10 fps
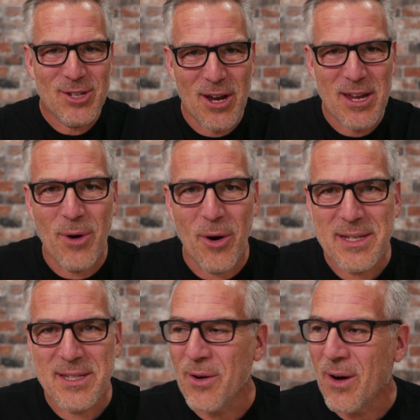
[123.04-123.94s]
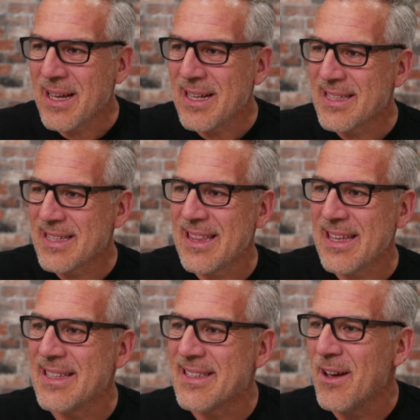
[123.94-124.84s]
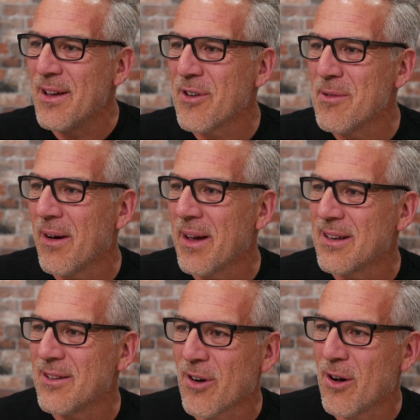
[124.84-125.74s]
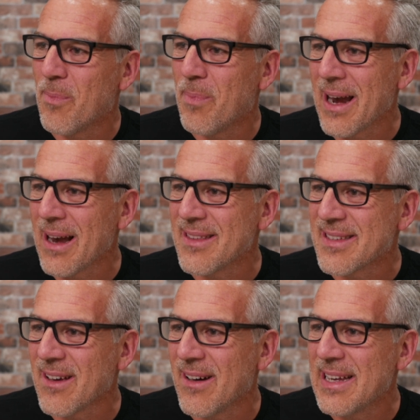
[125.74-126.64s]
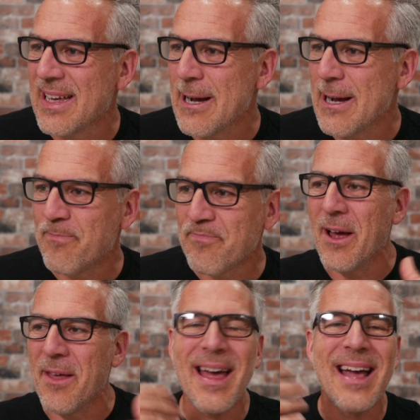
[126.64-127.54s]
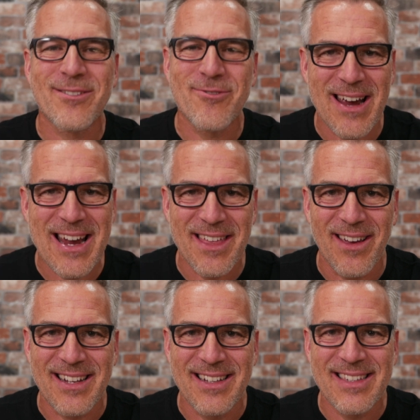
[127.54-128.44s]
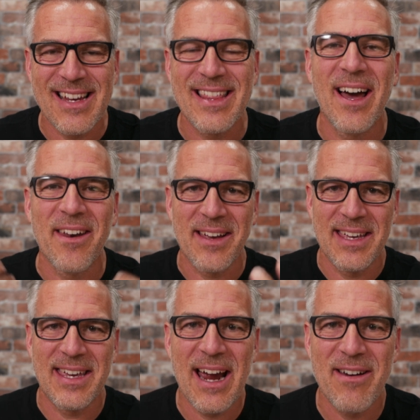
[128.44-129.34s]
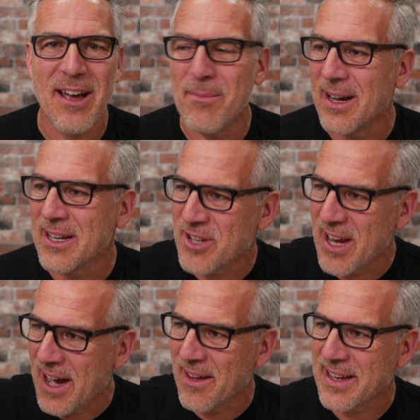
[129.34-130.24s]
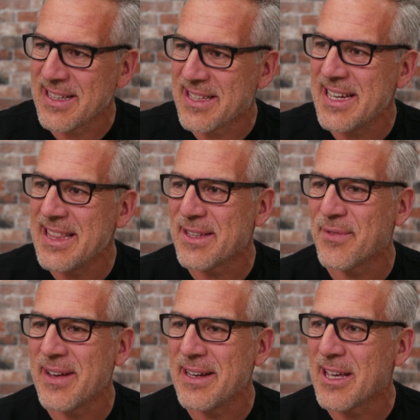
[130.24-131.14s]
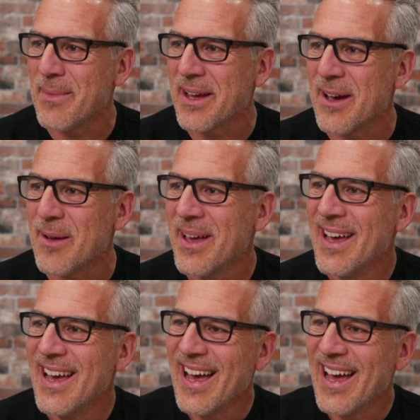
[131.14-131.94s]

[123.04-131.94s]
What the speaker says: me show you what we do. I can see these over in my control panel at the side here. You know, that's great that I can see that and I can carry on my chat and I can see this feed coming up.